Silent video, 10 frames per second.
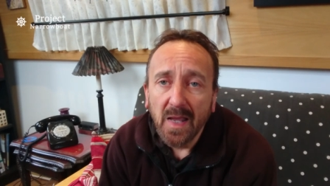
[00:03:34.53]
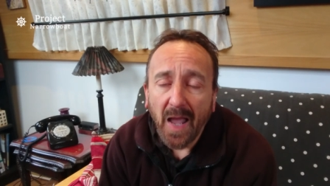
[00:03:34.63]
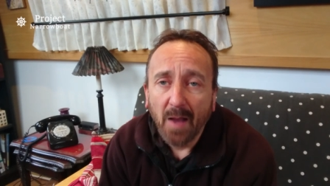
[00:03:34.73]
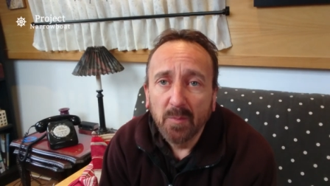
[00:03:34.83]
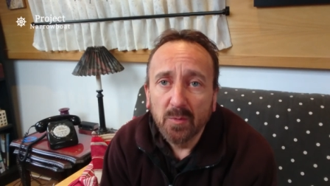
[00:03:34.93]

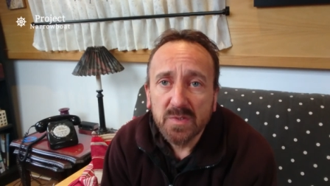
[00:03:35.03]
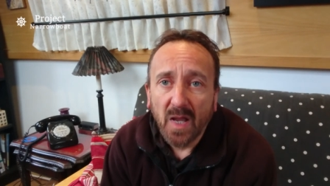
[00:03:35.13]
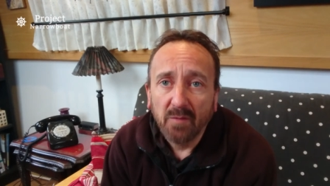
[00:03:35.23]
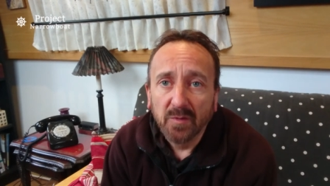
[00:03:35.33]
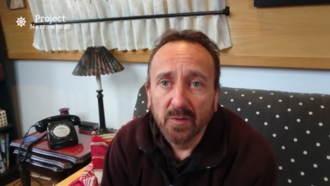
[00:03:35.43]
and we'll also
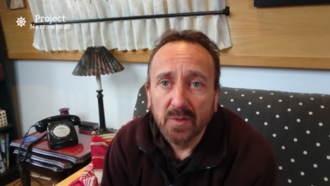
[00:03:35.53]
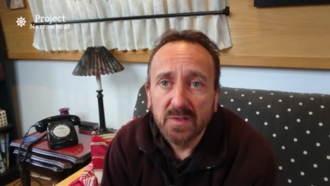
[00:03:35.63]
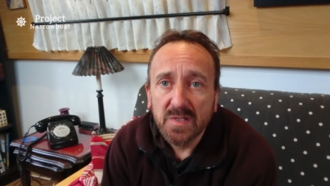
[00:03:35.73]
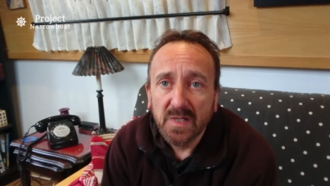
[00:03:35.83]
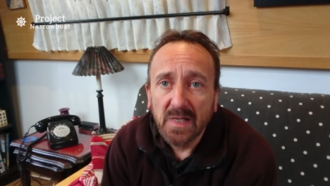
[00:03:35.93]
have a look
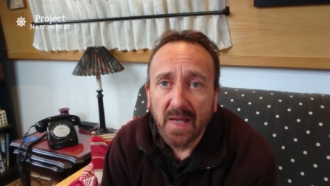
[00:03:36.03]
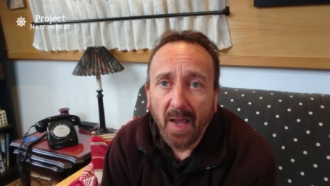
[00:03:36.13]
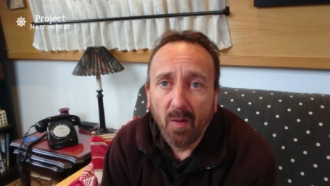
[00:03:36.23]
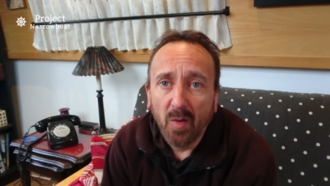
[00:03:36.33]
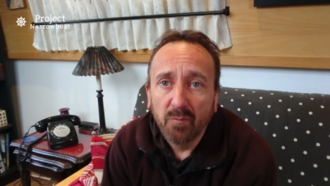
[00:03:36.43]
to see
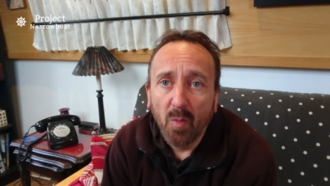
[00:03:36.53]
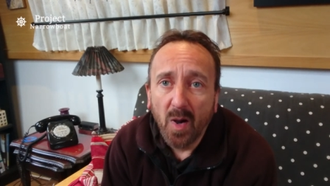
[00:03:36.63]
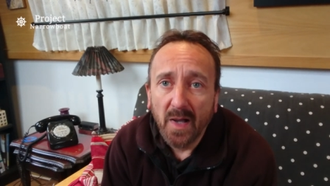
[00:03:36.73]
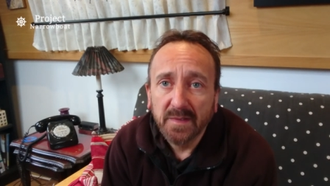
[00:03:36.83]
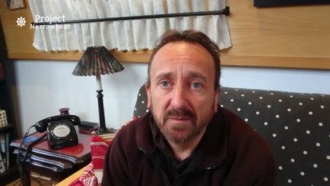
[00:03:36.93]
how I've
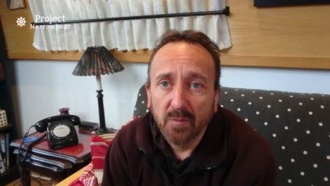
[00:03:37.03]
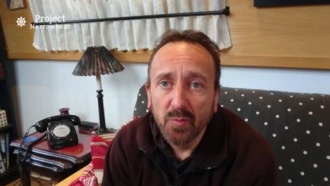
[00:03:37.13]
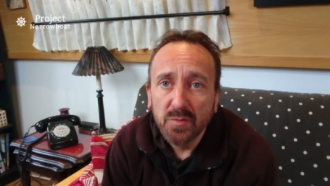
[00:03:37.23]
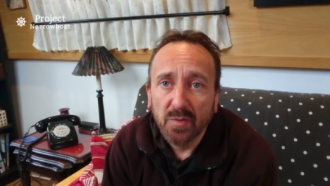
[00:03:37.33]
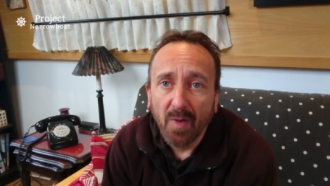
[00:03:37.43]
wired the
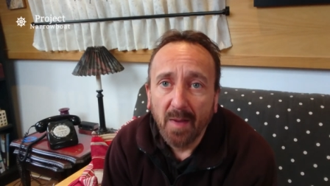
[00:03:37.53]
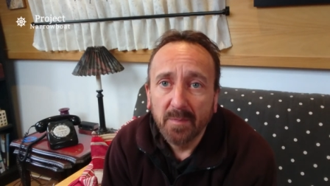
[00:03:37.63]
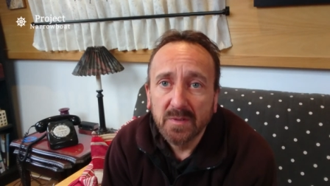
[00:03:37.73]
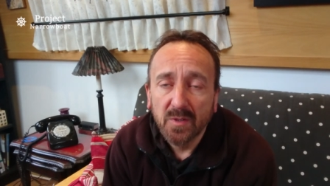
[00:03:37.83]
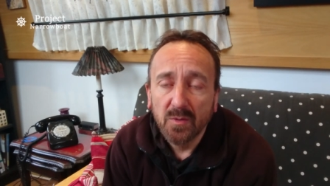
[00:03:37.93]
router
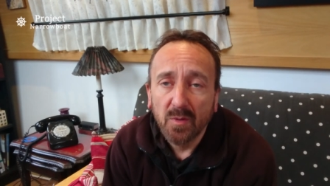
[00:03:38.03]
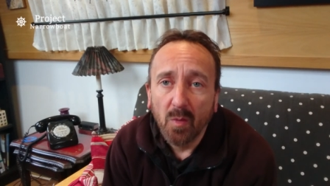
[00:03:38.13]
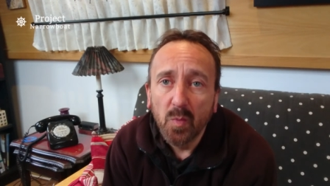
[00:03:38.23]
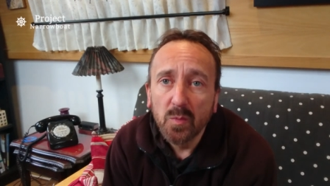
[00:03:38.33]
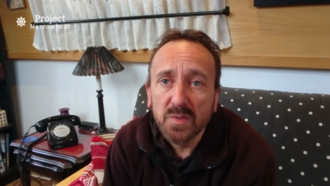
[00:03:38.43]
up to
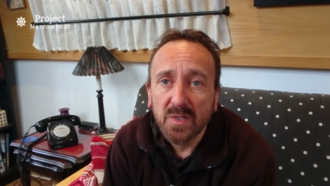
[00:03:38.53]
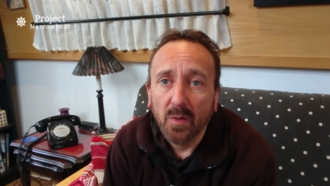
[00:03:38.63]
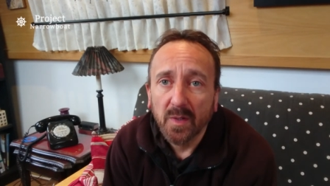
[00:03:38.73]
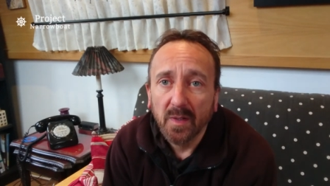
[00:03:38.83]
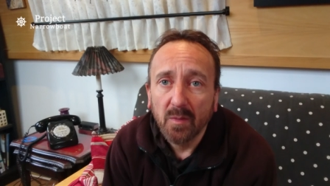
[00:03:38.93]
a wall
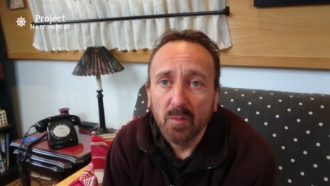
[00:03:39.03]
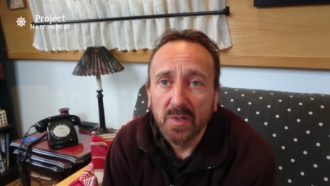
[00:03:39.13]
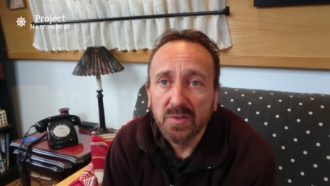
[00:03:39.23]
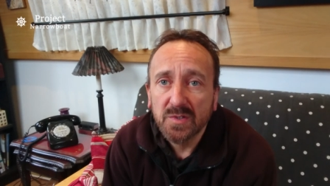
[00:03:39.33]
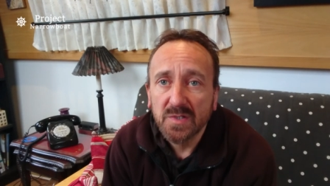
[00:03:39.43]
socket
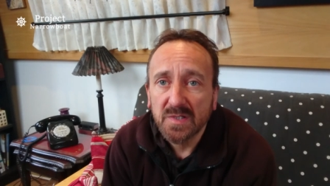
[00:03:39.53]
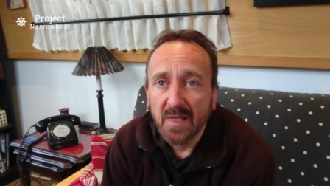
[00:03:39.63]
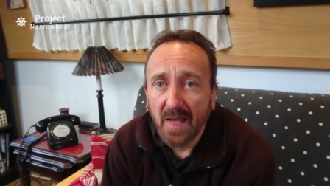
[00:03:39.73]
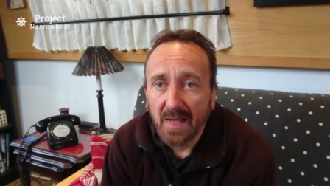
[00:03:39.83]
which just